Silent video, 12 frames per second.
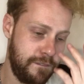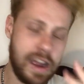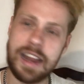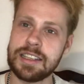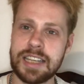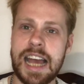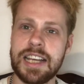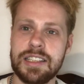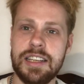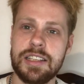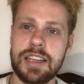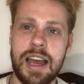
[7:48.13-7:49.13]

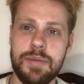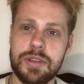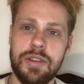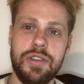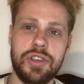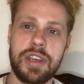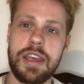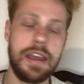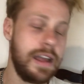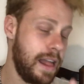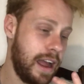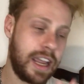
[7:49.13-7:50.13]
Fantastic to absolutely see.
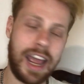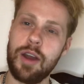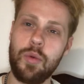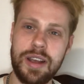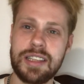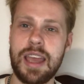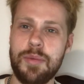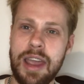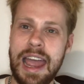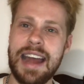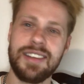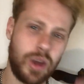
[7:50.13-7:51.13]
Can't wait to get my
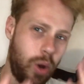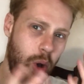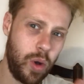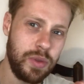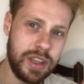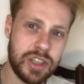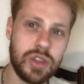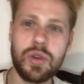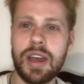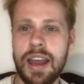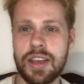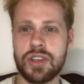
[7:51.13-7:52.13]
hands on this new
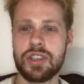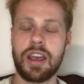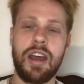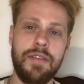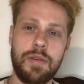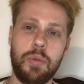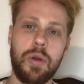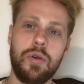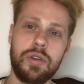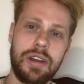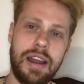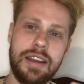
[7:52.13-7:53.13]
collection set. I have it
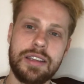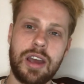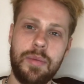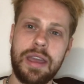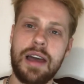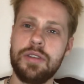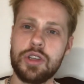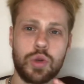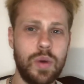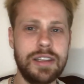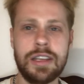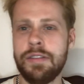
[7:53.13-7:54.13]
pre-ordered, and it's coming out the
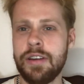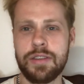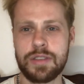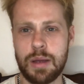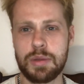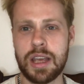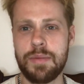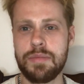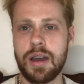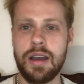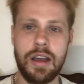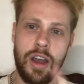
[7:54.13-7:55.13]
23rd of
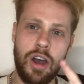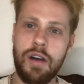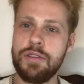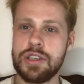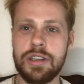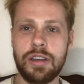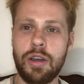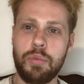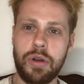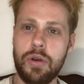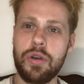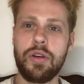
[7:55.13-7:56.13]
September. Obviously, you can go
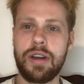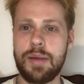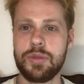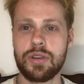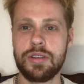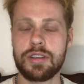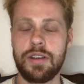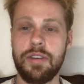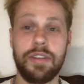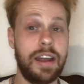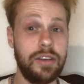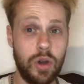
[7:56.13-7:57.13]
pre-order it on Amazon and stuff
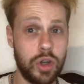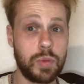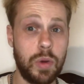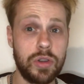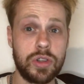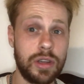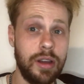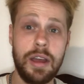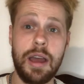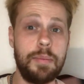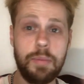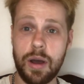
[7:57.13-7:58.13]
like that. Not a sponsor,
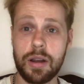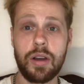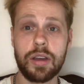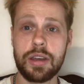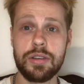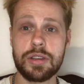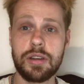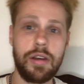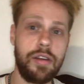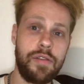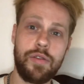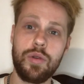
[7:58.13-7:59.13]
but I'd like you to know,
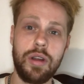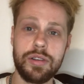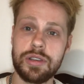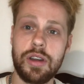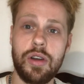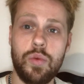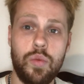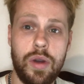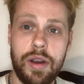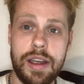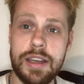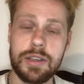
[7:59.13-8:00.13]
if you'd like to know
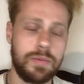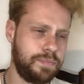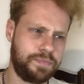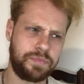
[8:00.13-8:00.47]
where it is.